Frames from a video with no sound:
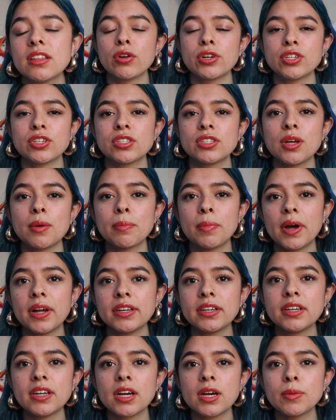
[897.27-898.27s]
or just a
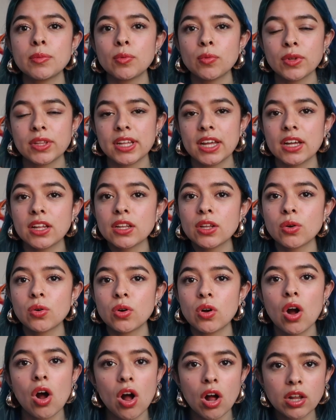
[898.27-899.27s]
button up with like a little
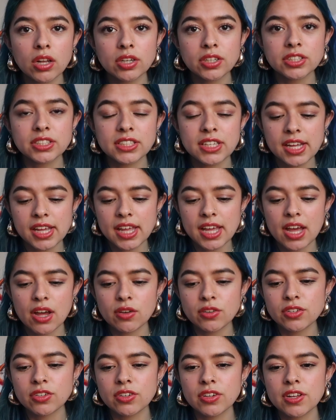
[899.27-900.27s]
collar sticking
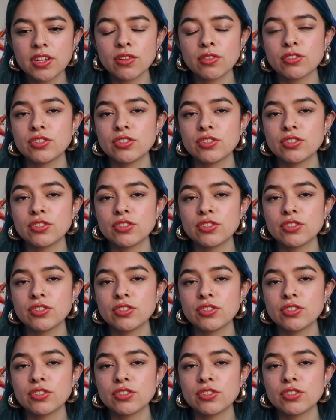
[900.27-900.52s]
out underneath,